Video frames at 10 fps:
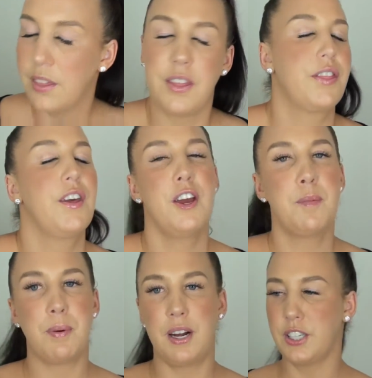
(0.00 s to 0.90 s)
The
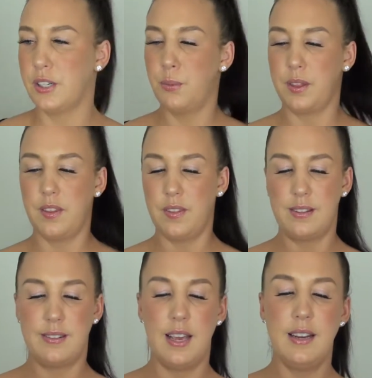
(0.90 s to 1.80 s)
third brush within the
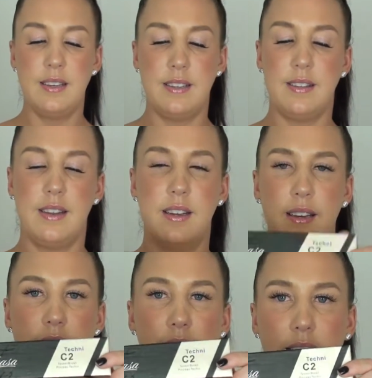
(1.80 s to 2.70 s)
set is
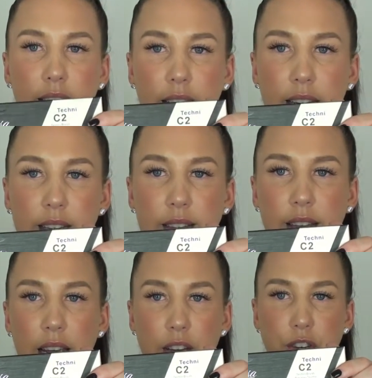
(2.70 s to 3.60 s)
the Techni
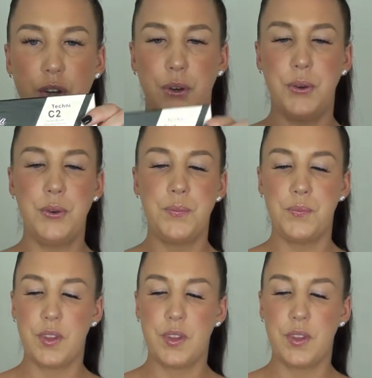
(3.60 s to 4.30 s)
C2,